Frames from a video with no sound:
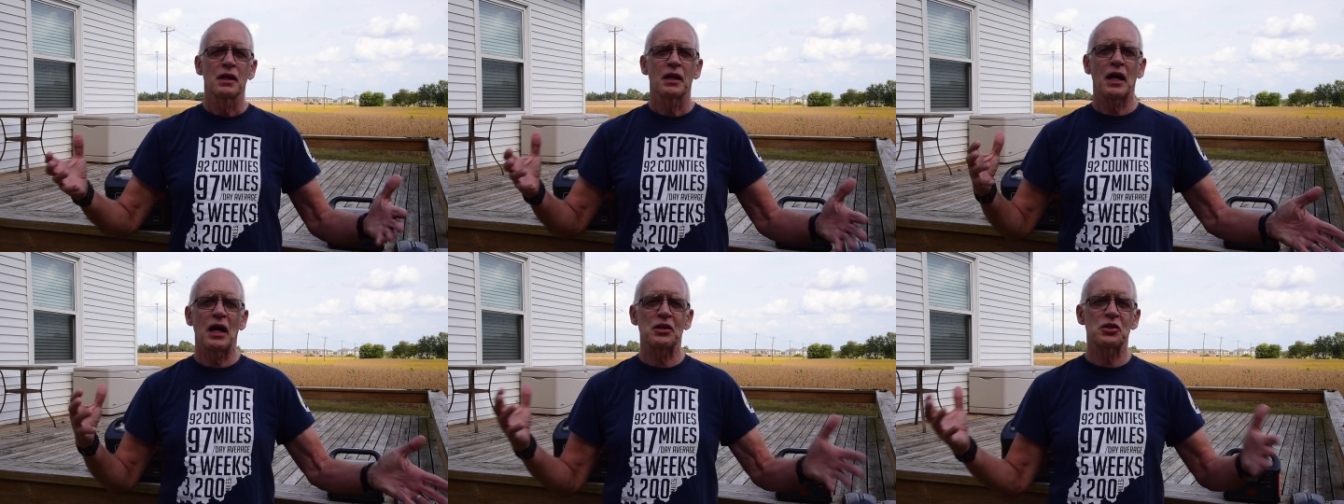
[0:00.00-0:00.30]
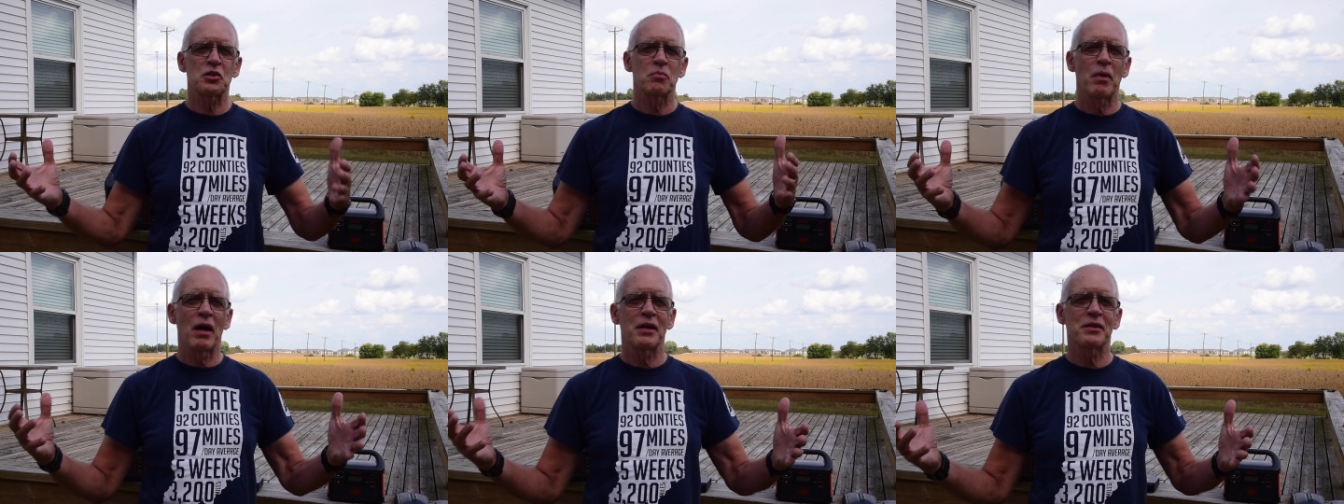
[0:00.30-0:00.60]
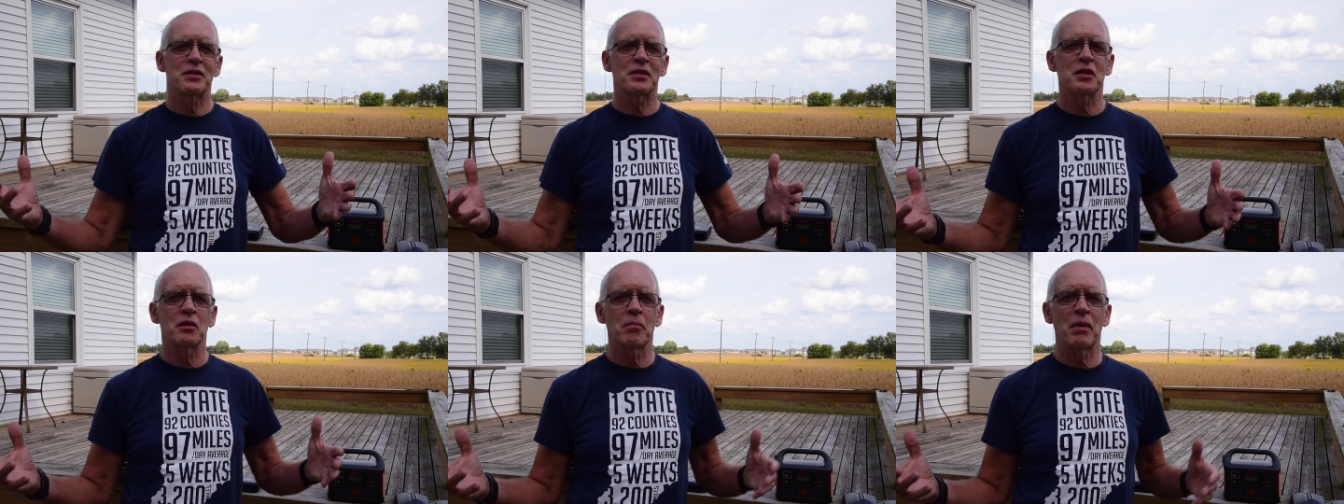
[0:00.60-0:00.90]

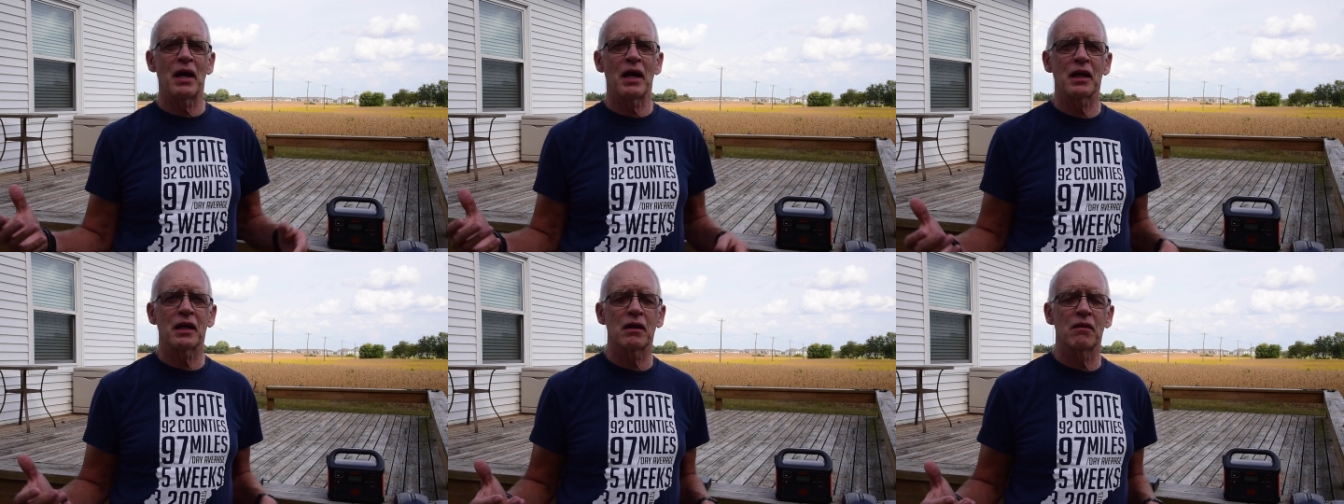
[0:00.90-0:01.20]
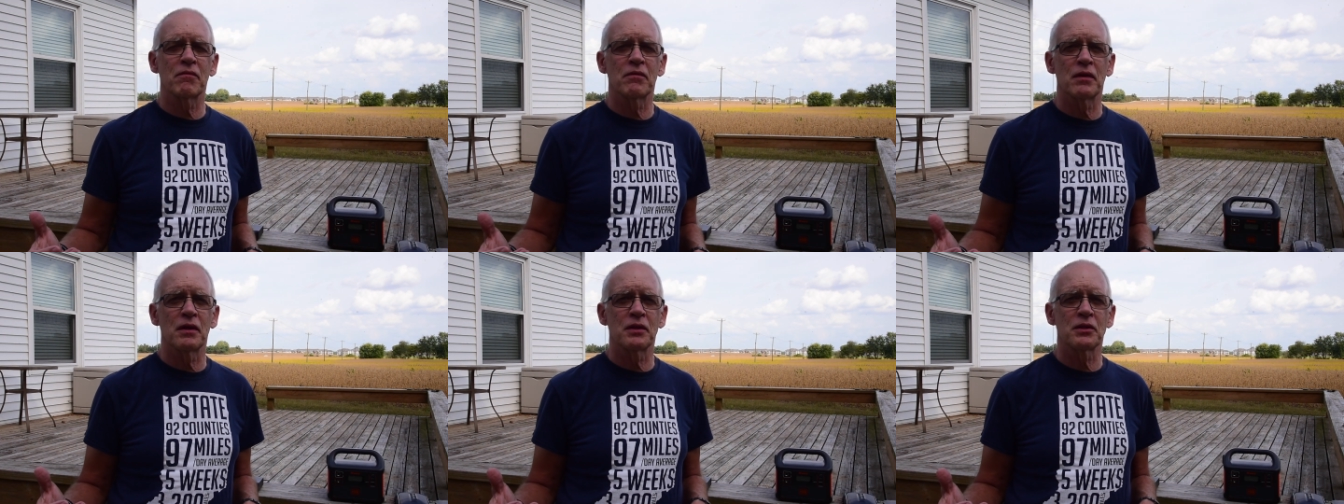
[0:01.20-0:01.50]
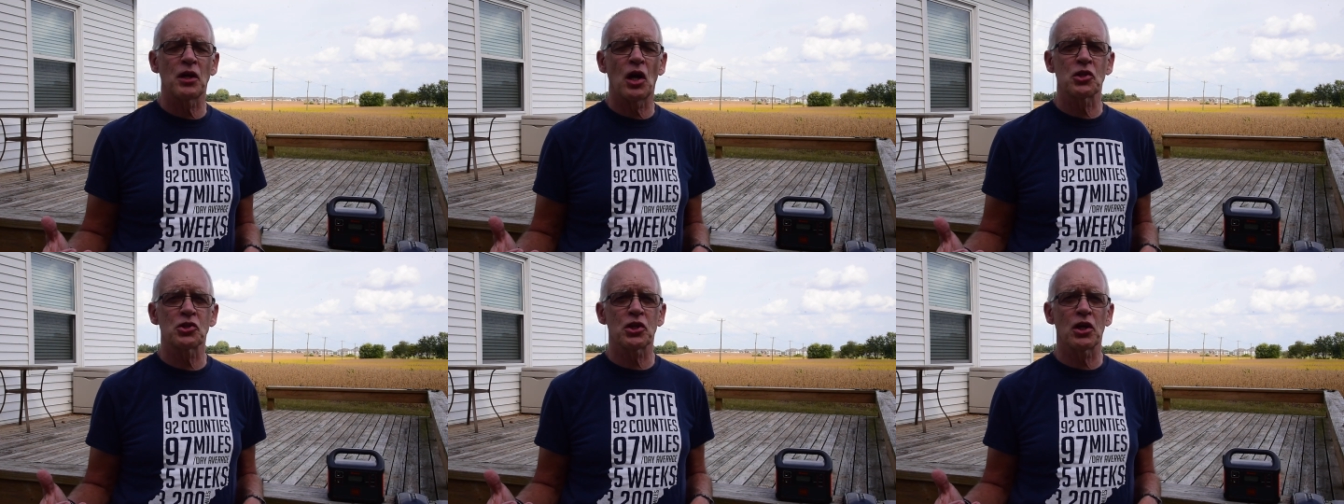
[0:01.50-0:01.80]
customizing the back of a
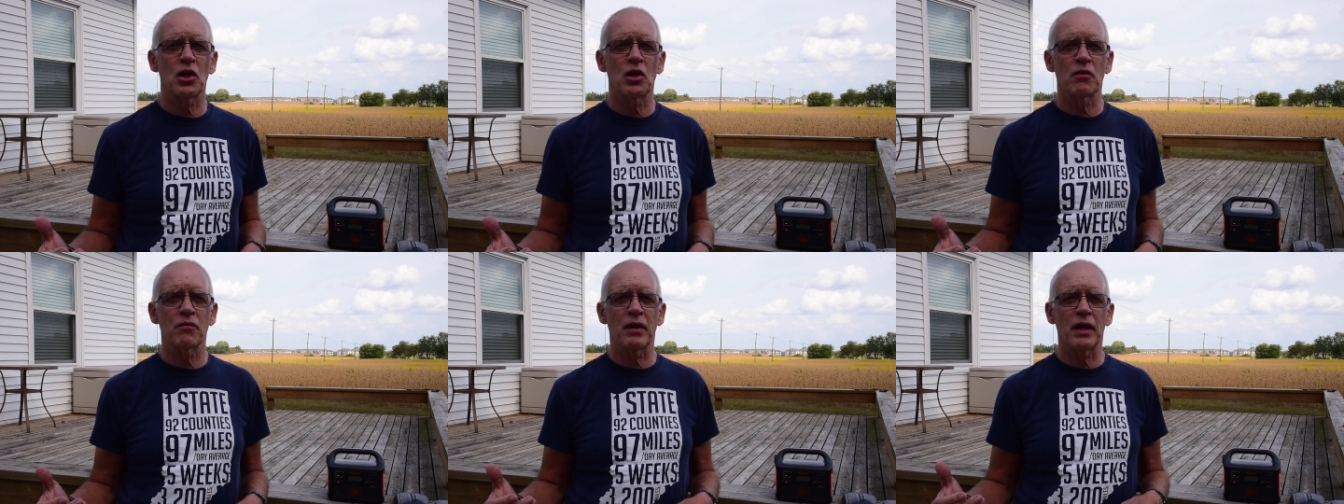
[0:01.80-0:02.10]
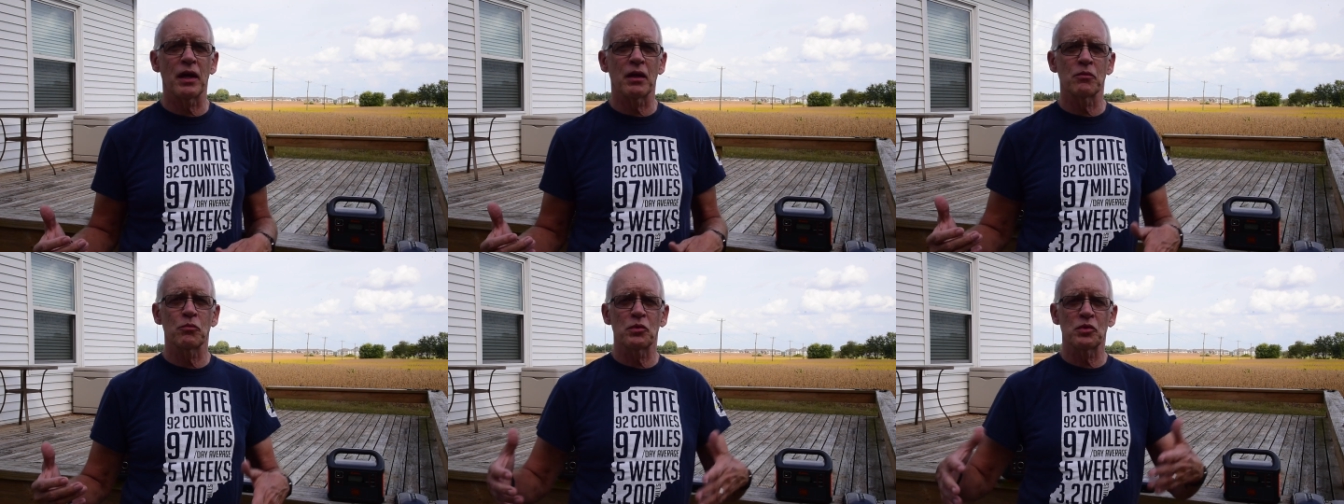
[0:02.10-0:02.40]
Dodge Caravan